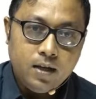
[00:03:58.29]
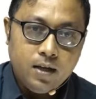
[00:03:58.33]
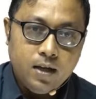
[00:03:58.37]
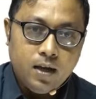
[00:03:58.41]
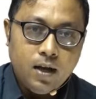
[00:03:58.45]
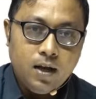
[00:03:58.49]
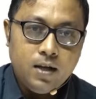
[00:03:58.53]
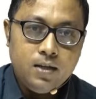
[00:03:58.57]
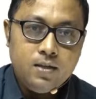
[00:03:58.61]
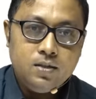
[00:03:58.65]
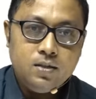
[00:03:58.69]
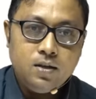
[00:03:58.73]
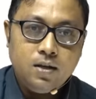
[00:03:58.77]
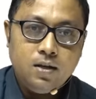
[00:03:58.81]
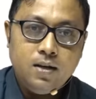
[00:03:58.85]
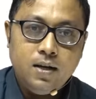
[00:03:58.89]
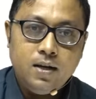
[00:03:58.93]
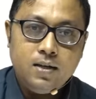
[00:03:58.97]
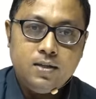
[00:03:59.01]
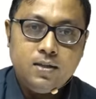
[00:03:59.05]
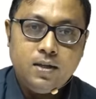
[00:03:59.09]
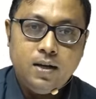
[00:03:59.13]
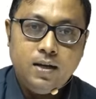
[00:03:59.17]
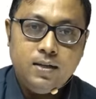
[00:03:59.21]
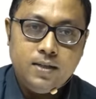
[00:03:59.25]
and
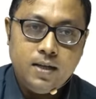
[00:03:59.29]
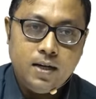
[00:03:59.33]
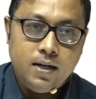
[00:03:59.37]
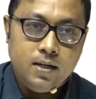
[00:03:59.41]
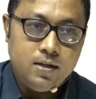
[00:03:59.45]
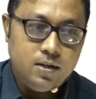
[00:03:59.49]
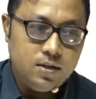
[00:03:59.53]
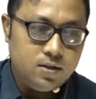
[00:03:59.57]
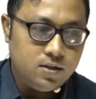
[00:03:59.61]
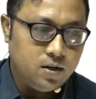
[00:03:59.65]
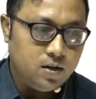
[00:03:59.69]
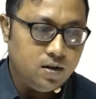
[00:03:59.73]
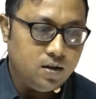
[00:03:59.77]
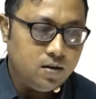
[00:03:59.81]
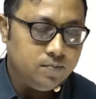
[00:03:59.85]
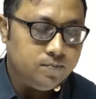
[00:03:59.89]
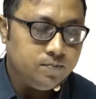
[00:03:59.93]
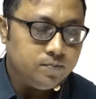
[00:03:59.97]
generalized anxiety disorder.